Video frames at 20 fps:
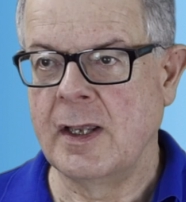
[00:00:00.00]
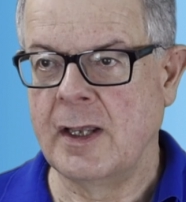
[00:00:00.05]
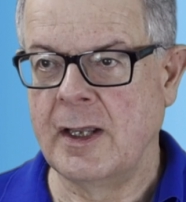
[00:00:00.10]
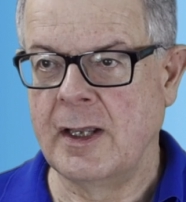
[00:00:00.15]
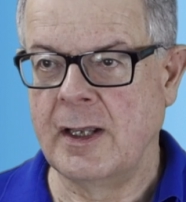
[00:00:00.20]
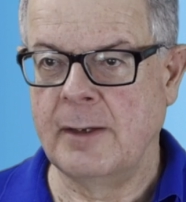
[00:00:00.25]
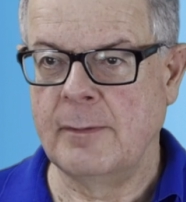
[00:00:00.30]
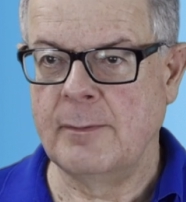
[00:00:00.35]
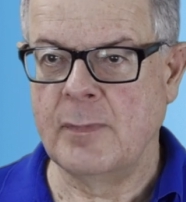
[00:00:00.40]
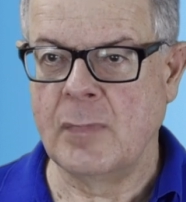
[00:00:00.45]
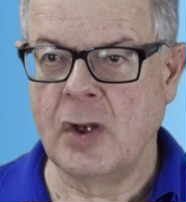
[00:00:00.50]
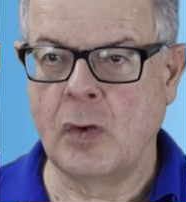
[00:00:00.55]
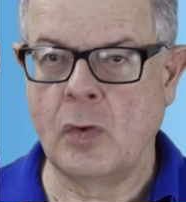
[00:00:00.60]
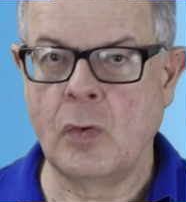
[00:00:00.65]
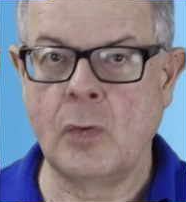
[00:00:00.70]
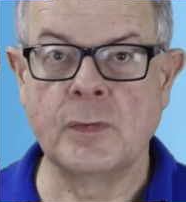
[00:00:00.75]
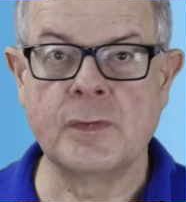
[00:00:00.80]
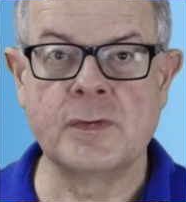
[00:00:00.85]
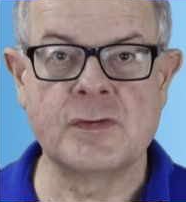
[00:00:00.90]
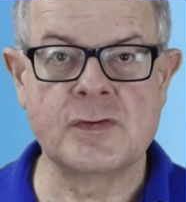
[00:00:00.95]
a
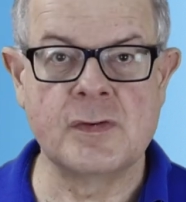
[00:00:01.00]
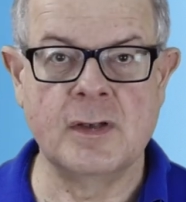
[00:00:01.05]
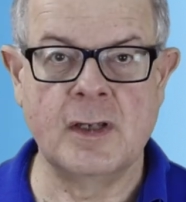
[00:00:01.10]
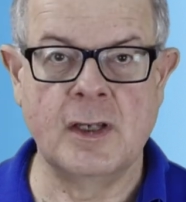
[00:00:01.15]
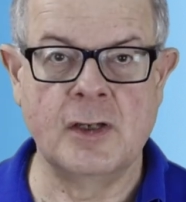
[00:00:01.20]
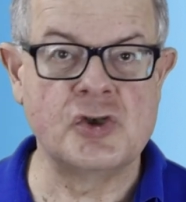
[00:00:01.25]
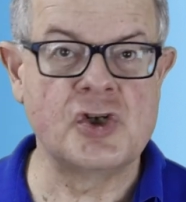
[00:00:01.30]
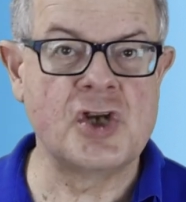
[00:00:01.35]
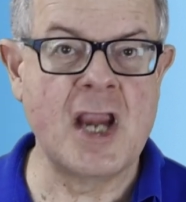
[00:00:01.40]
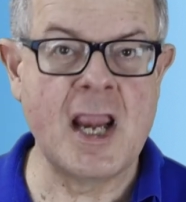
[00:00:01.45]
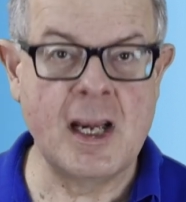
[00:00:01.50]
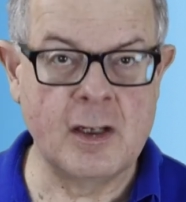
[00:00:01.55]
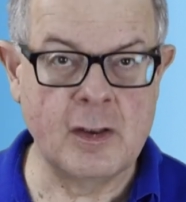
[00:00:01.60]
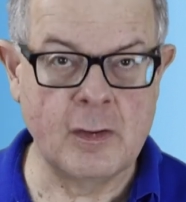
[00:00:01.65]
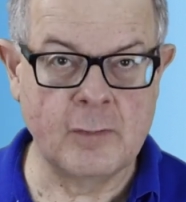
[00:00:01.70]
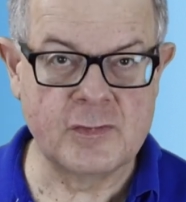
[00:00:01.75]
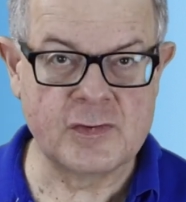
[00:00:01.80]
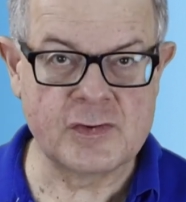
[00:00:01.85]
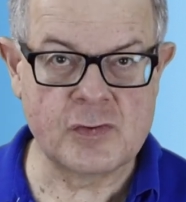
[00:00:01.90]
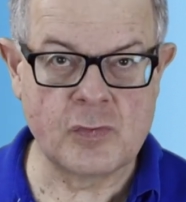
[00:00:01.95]
whole chain
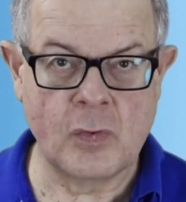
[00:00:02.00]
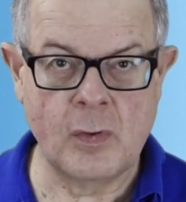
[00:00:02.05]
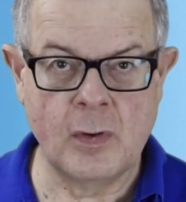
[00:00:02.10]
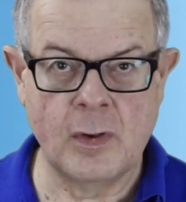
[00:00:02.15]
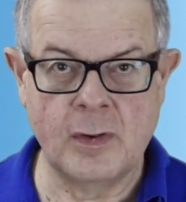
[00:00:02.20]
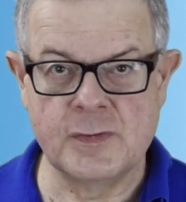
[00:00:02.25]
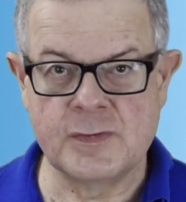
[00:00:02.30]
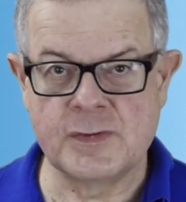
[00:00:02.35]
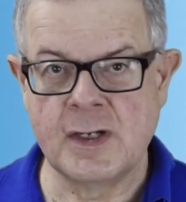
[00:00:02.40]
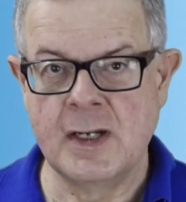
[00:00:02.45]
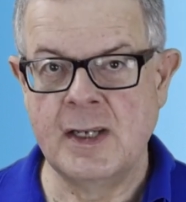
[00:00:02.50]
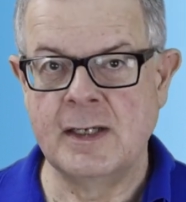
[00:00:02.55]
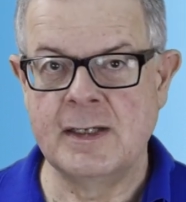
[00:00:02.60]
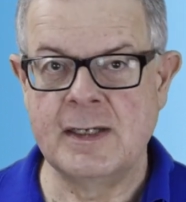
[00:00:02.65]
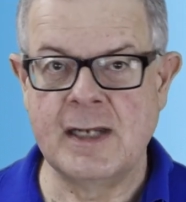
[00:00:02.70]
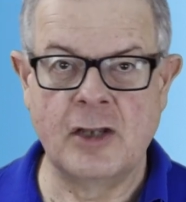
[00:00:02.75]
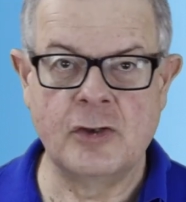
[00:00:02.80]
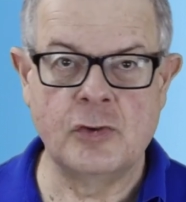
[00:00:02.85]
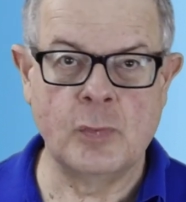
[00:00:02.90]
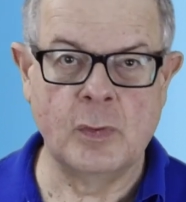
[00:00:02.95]
of stores,
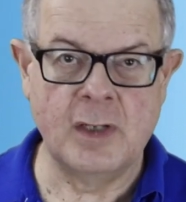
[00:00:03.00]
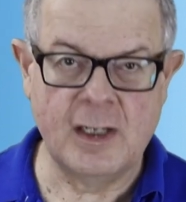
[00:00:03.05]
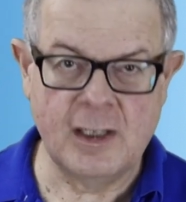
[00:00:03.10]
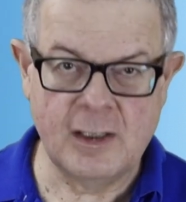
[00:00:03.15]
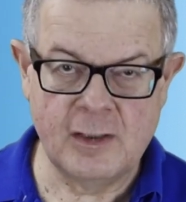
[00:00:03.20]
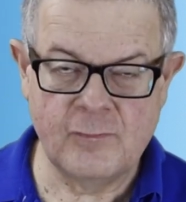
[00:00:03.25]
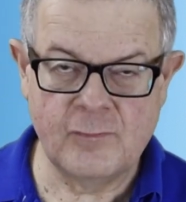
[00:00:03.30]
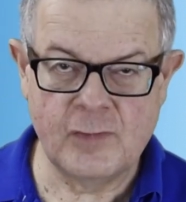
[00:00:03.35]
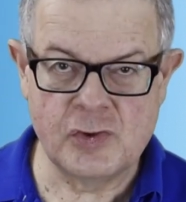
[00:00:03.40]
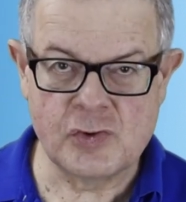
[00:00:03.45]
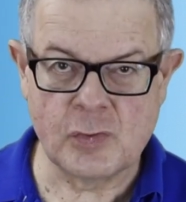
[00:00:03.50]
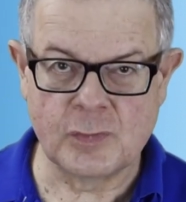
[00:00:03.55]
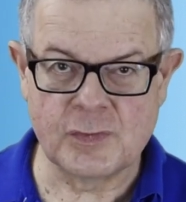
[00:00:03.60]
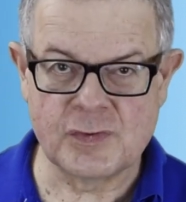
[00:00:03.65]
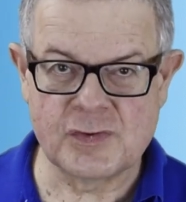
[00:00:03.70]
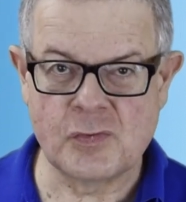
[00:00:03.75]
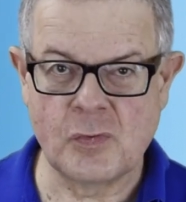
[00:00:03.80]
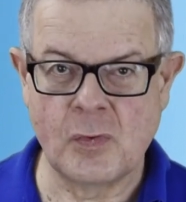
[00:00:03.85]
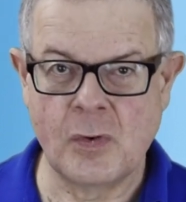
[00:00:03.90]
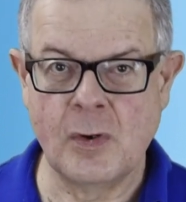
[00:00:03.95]
down to an individual
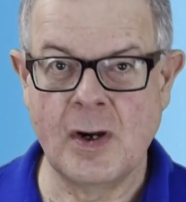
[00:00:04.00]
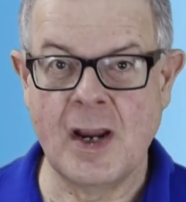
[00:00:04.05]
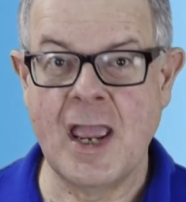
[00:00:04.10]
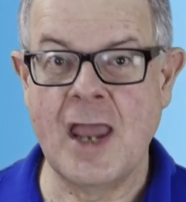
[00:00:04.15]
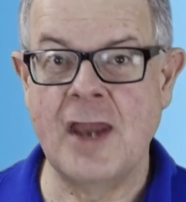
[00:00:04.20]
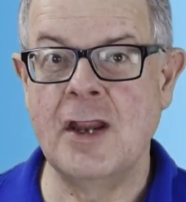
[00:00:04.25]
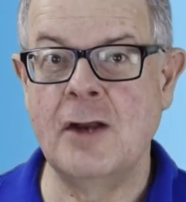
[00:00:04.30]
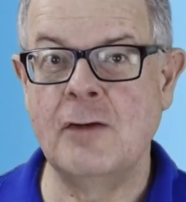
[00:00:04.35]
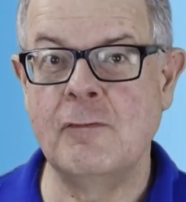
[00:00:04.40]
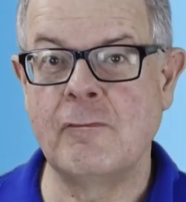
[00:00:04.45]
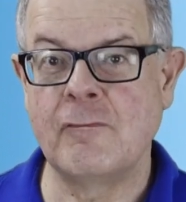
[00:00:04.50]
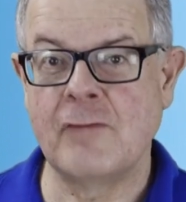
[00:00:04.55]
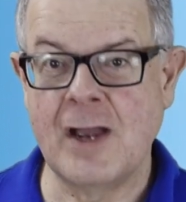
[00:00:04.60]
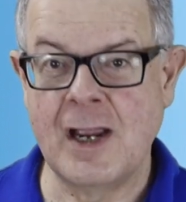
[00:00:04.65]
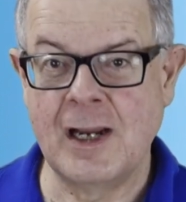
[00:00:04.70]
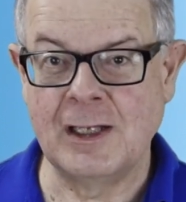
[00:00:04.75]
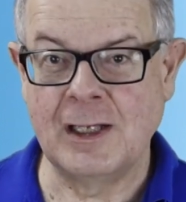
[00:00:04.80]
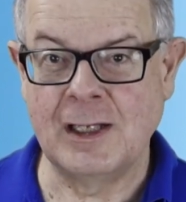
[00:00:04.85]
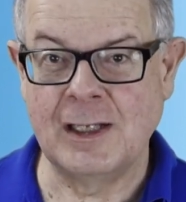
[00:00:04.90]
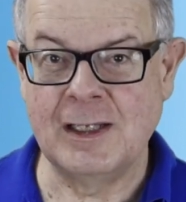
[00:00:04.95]
store, and then
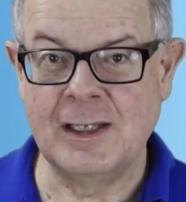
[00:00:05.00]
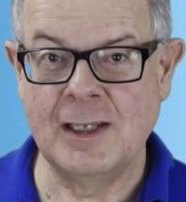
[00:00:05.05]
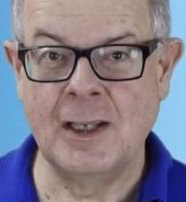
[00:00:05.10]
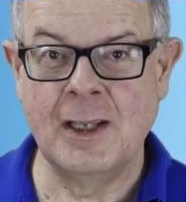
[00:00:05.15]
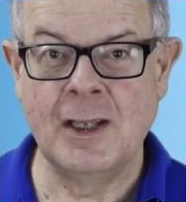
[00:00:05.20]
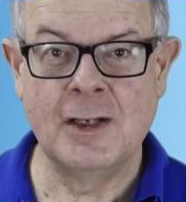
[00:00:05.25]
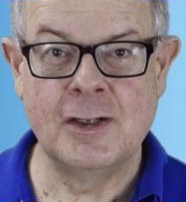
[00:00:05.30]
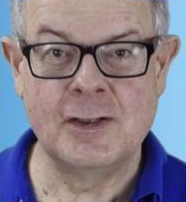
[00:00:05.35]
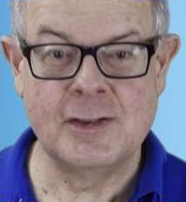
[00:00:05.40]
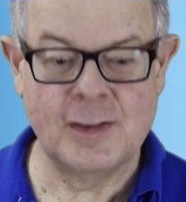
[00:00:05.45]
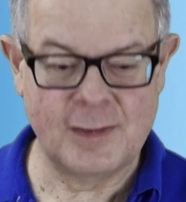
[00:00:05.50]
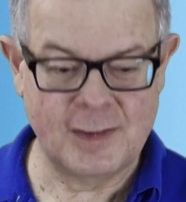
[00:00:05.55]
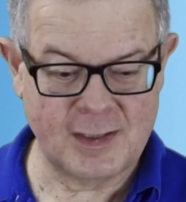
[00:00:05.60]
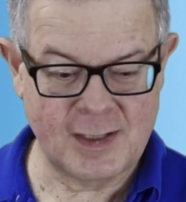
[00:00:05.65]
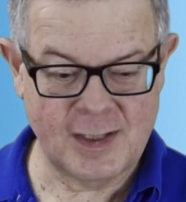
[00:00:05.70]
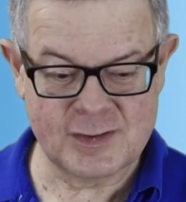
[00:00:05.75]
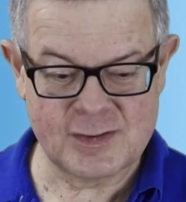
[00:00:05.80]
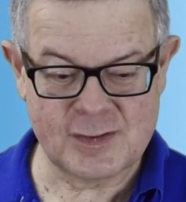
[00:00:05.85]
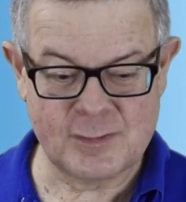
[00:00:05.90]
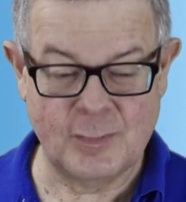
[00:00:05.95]
finally to the
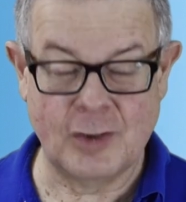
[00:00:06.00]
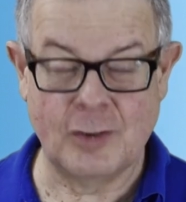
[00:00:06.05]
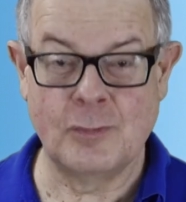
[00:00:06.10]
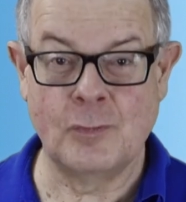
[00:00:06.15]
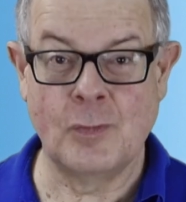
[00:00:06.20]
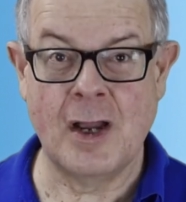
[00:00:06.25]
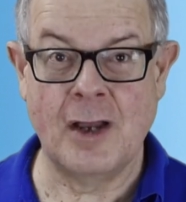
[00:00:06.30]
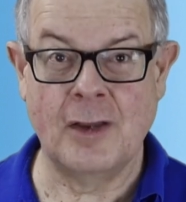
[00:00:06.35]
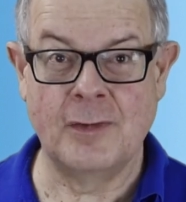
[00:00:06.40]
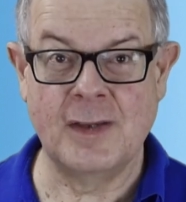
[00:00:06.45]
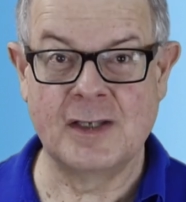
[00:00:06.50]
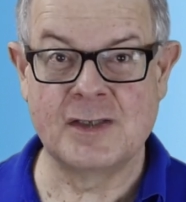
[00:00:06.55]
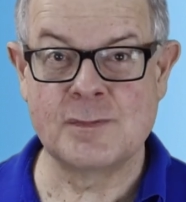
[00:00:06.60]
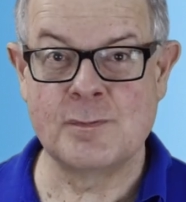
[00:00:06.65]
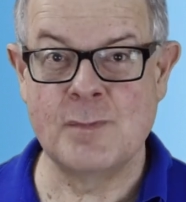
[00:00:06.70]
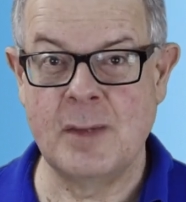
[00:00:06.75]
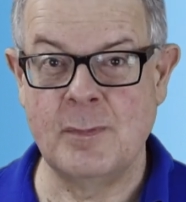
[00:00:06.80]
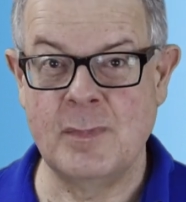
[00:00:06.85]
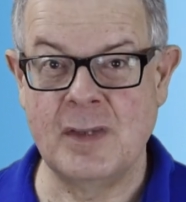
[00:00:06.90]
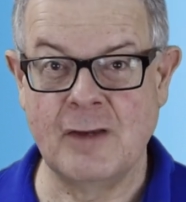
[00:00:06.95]
customer. Wow, that's
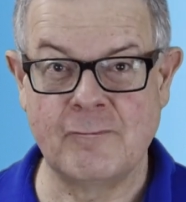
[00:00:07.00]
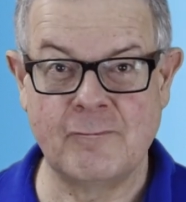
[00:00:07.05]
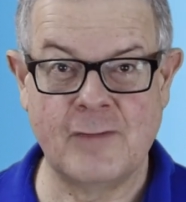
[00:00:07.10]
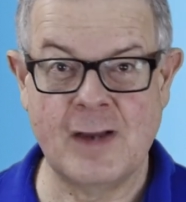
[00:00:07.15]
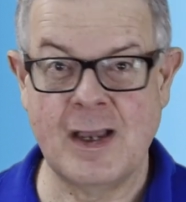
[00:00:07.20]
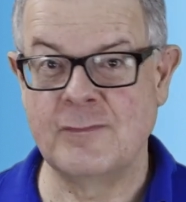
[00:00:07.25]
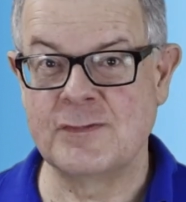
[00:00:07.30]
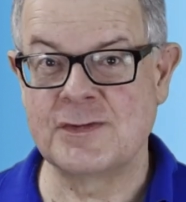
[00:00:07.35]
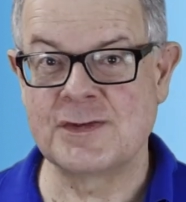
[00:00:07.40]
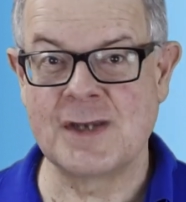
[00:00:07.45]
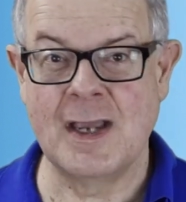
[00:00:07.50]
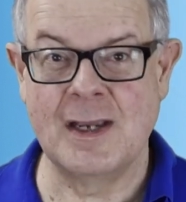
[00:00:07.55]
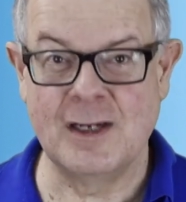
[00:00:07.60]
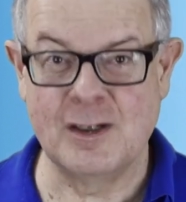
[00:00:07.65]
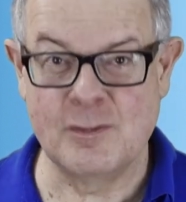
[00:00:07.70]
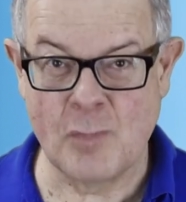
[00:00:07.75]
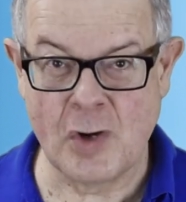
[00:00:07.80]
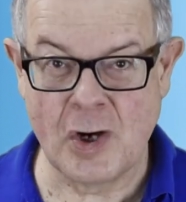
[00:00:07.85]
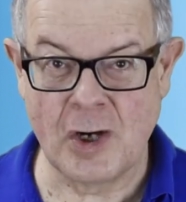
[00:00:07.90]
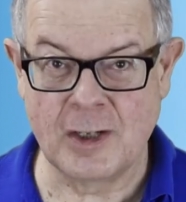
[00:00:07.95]
maybe a
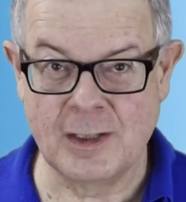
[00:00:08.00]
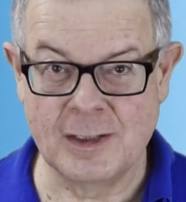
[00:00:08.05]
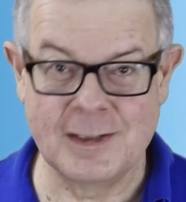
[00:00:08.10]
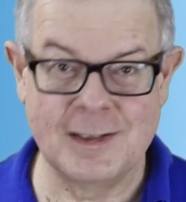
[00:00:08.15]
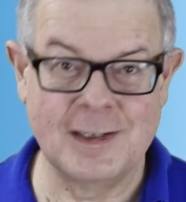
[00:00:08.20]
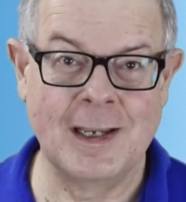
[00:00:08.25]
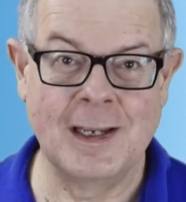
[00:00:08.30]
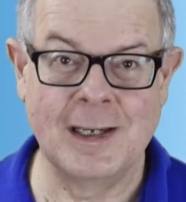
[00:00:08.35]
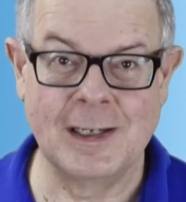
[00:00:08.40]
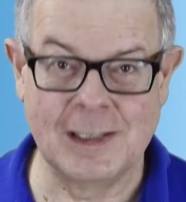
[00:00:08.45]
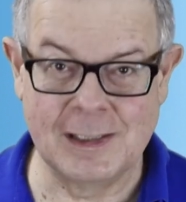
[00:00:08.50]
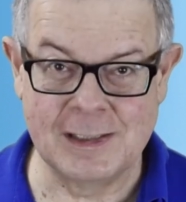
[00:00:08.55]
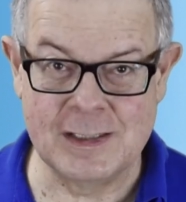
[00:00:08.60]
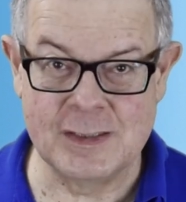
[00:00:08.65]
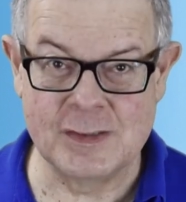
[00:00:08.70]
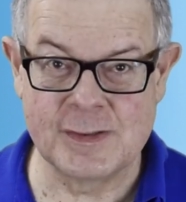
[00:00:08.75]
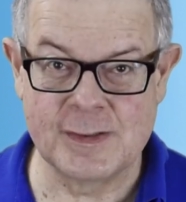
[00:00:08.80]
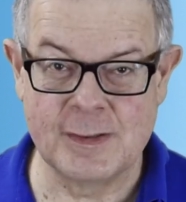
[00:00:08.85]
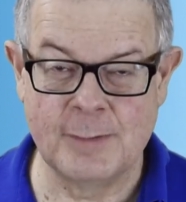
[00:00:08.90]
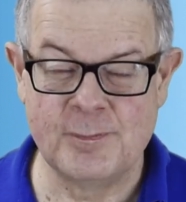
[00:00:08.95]
five-sided market at
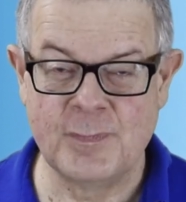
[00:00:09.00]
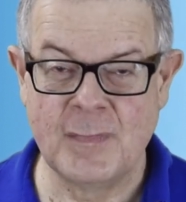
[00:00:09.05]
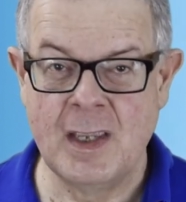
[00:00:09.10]
least.